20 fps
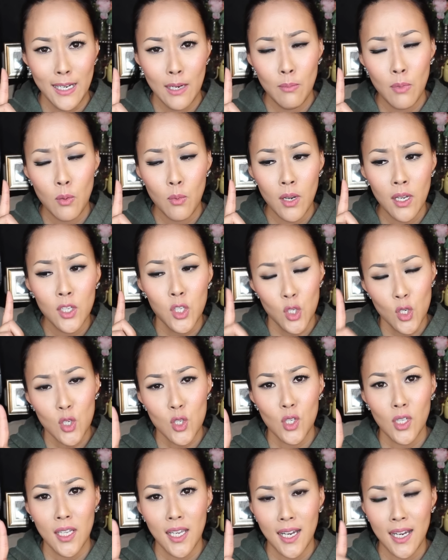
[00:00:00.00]
number one
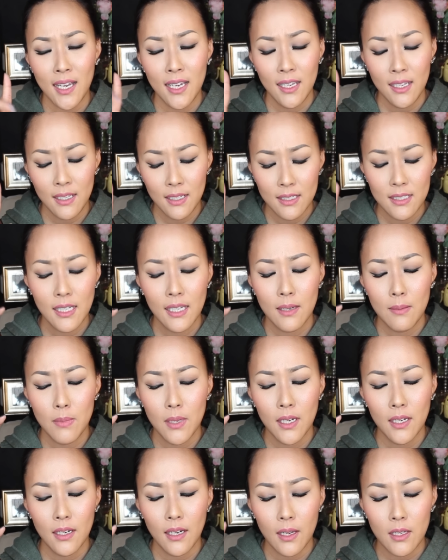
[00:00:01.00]
usually I take a
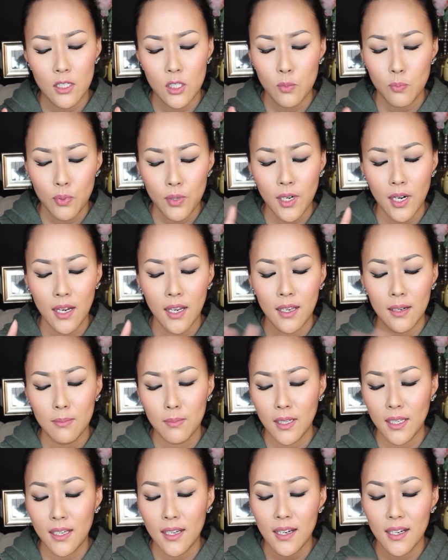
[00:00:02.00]
minute and I just pray
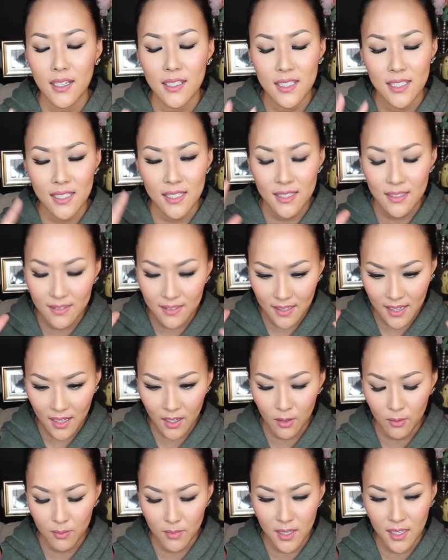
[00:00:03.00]
I'm like God just
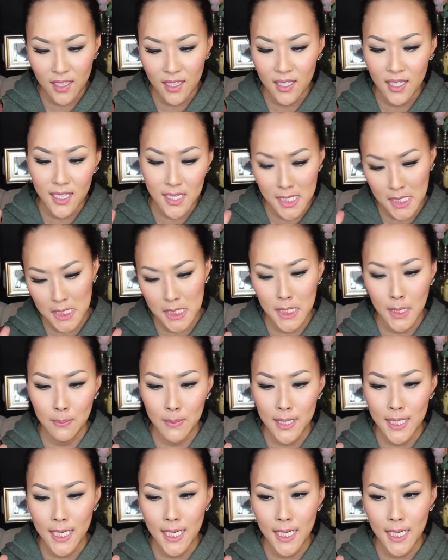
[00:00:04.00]
help me simmer